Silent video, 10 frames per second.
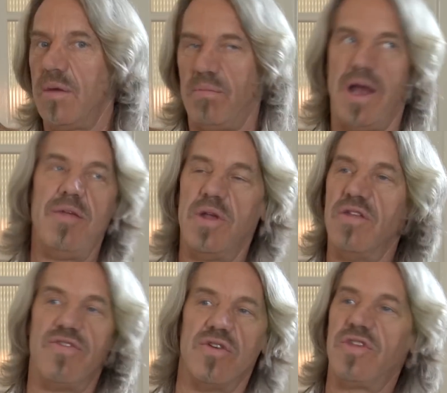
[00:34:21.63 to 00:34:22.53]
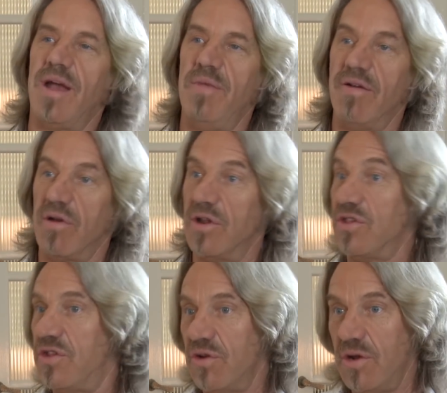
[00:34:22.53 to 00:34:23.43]
might have been the first time they were in a
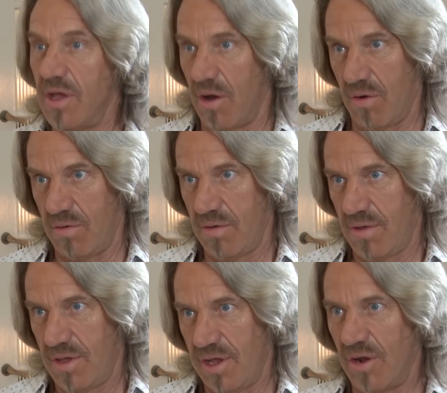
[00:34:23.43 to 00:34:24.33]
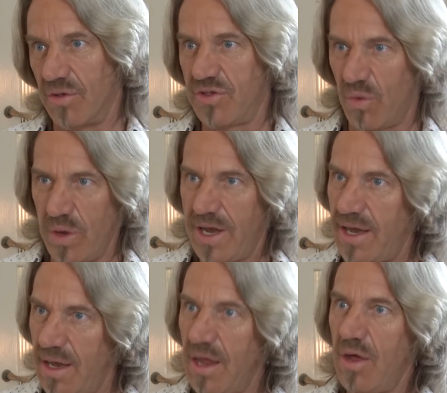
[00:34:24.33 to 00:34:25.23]
studio. You know, so we
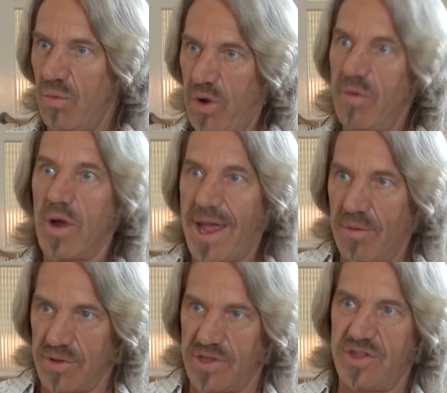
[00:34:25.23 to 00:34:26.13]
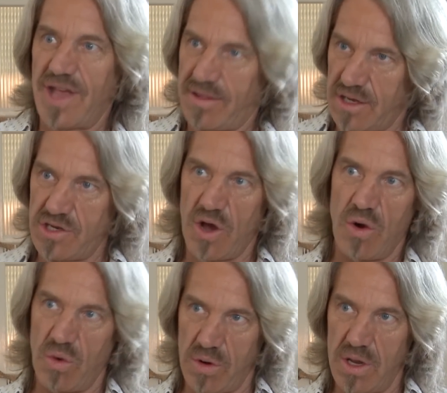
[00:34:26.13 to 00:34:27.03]
didn't, we were able to set the
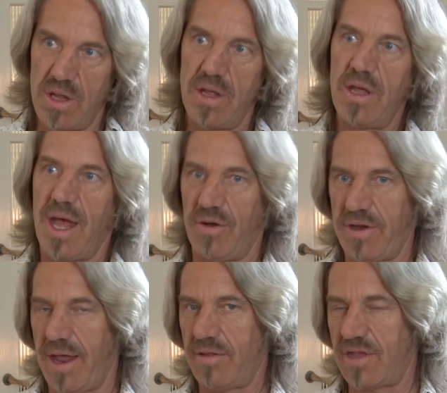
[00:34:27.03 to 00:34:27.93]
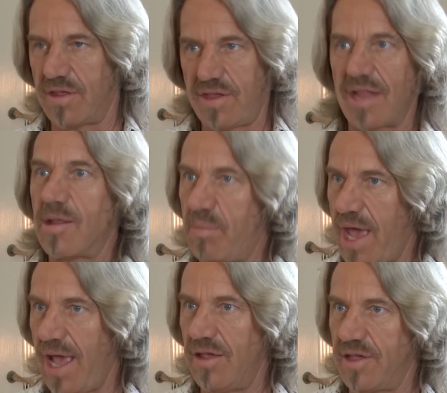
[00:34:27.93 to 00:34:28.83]
tone and to, to set the
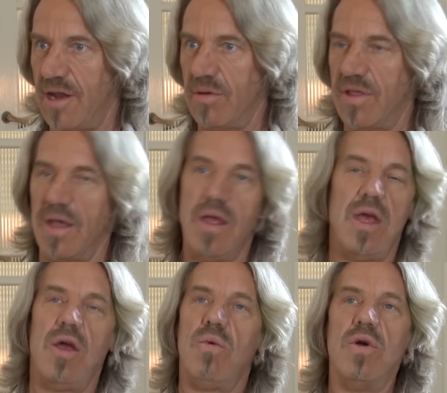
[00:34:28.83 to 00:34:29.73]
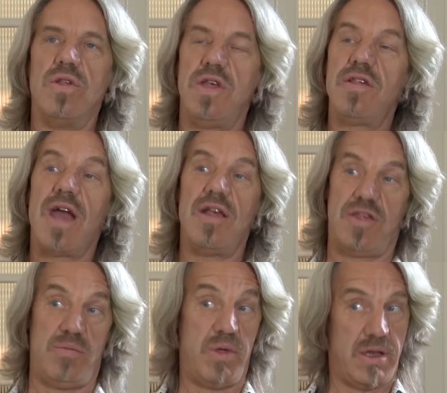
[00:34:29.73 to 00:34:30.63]
pace and everything. Whereas these guys
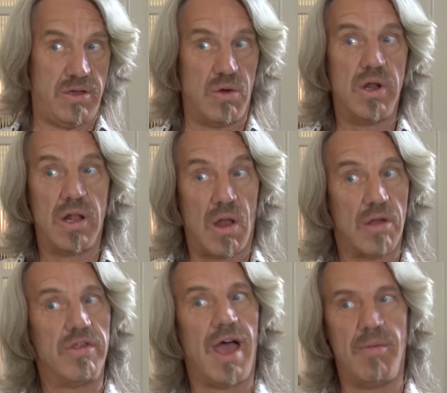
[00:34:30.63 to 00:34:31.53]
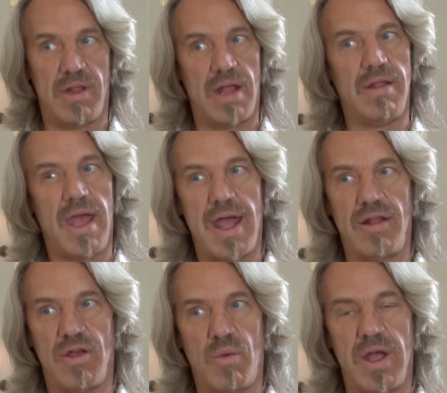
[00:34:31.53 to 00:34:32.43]
had been doing it a long time, and then they
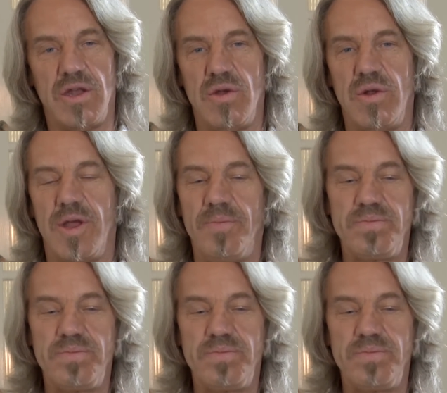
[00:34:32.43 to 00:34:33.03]
had their way of doing it.